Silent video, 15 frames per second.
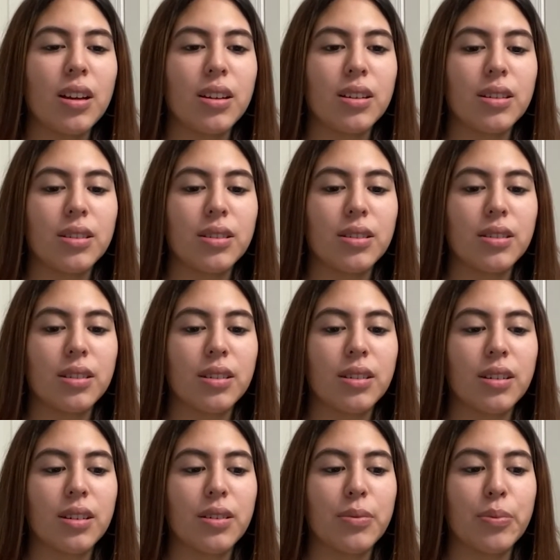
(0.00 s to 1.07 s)

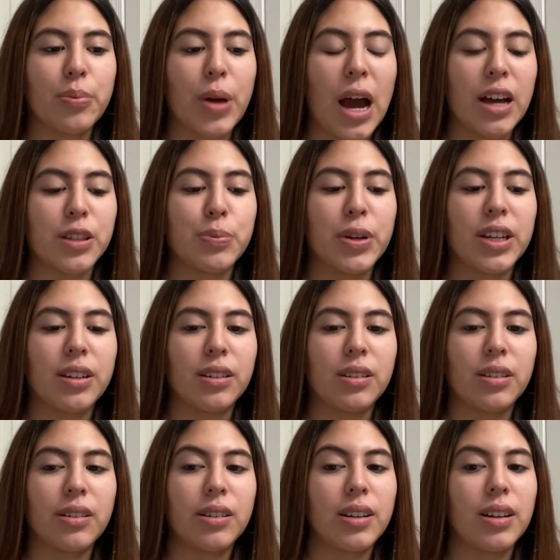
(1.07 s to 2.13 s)
has
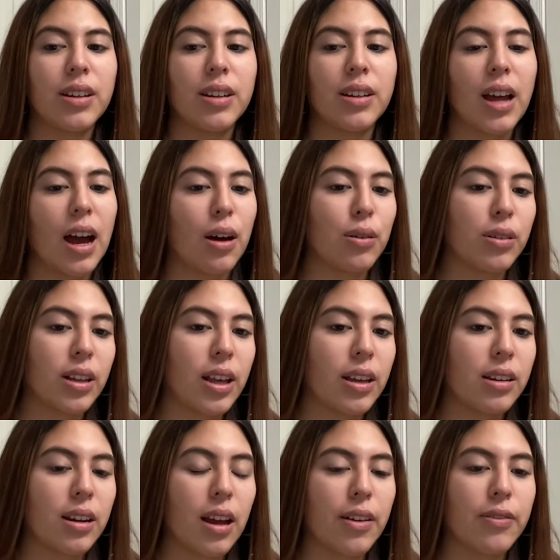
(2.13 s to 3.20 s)
been an
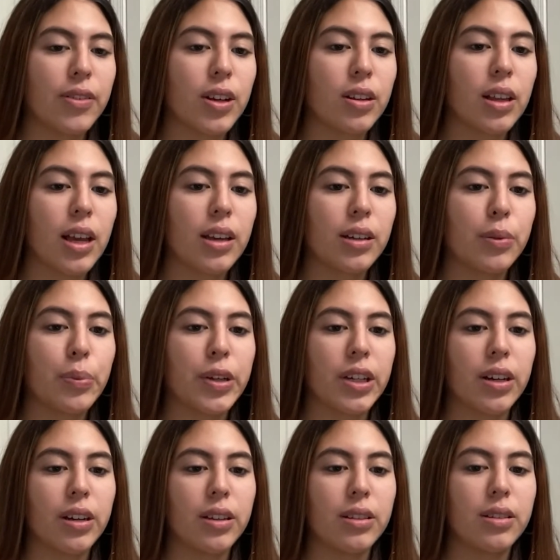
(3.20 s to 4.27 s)
outlet, I feel like,
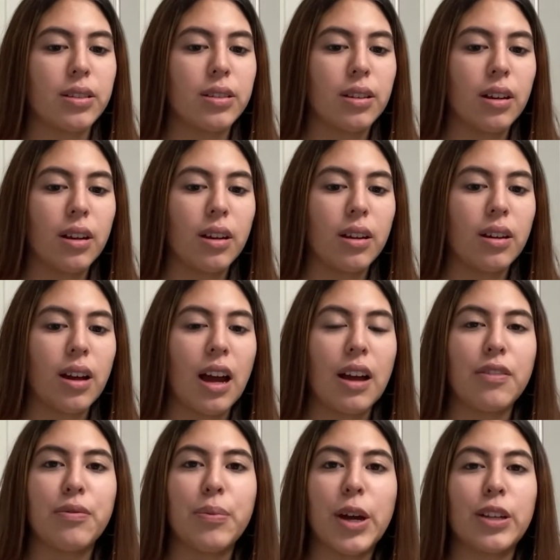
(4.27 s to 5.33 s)
because
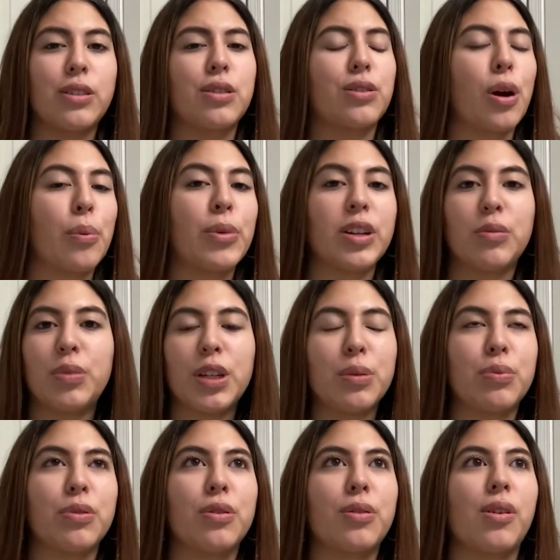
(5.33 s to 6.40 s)
I've met so many
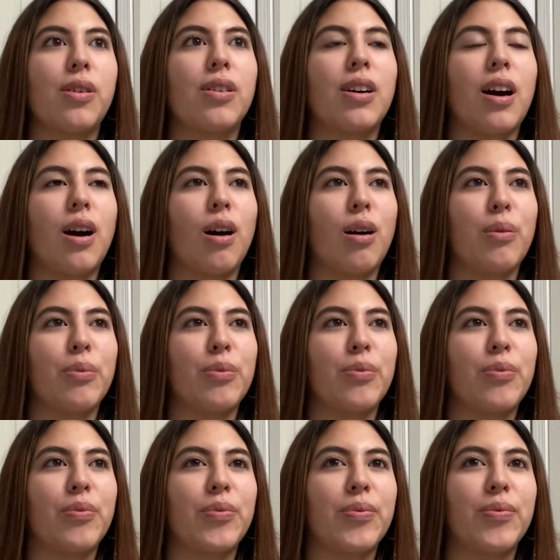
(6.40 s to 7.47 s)
people,
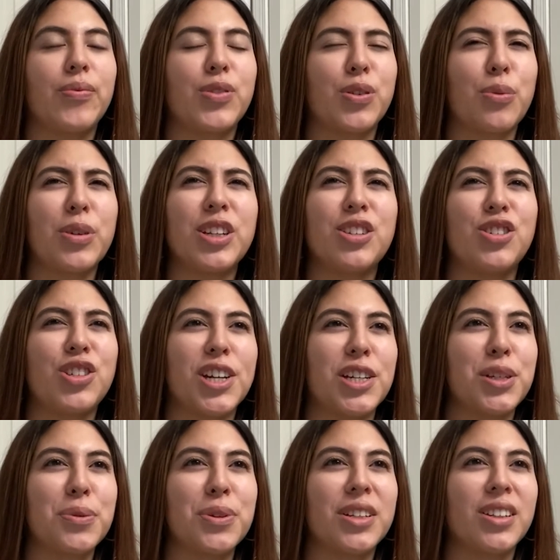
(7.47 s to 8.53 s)
so many
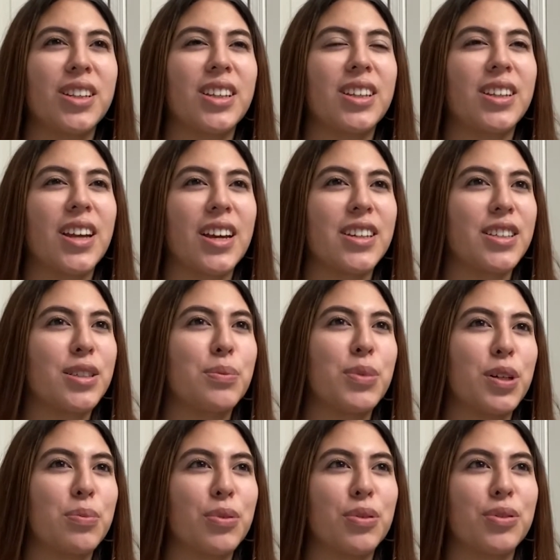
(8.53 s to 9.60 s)
genuinely
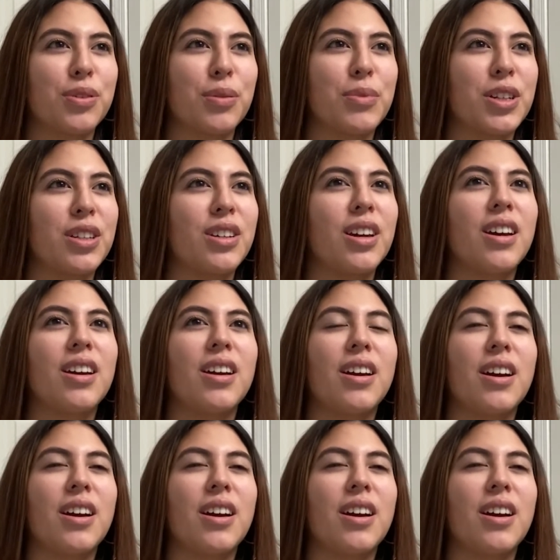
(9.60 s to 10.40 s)
nice people, so many